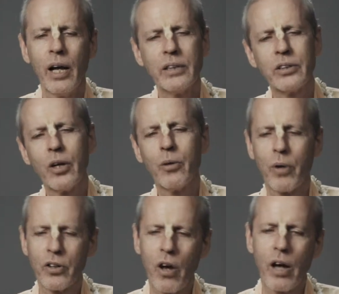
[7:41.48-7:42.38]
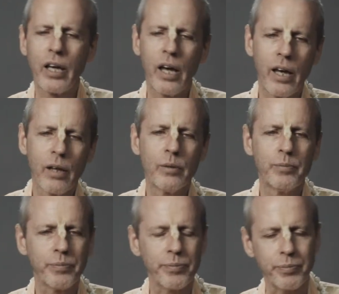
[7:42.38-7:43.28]
And so we're talking,
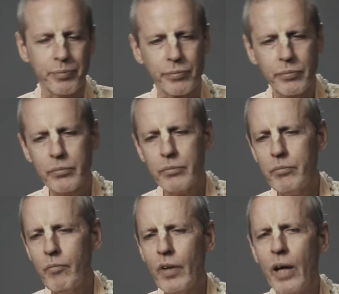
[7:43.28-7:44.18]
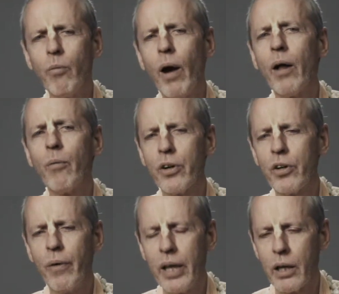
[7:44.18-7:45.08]
and while we're
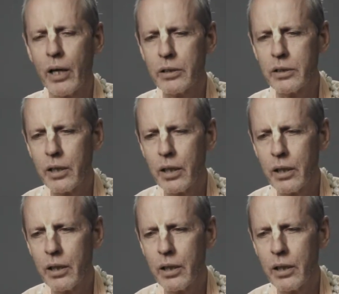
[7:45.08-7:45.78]
doing this,